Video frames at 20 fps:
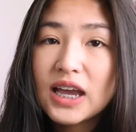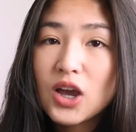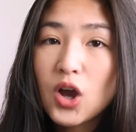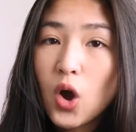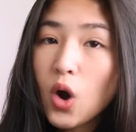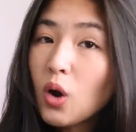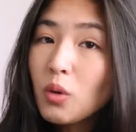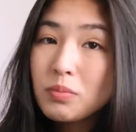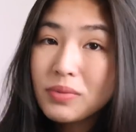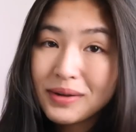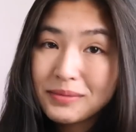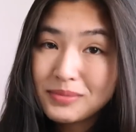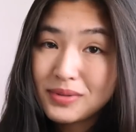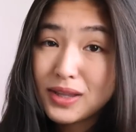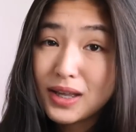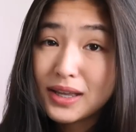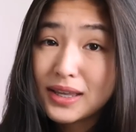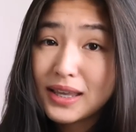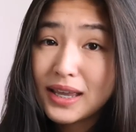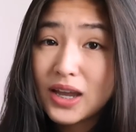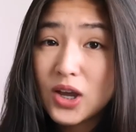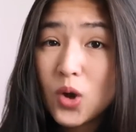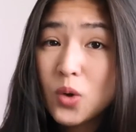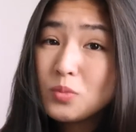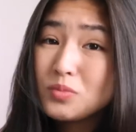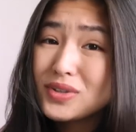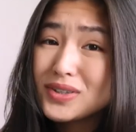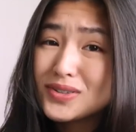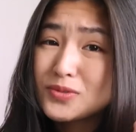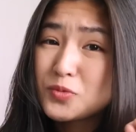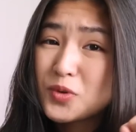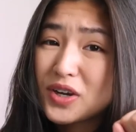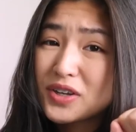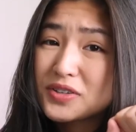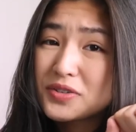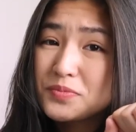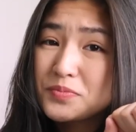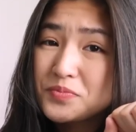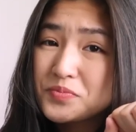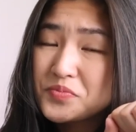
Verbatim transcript: I hope I'm lucky. I hope this works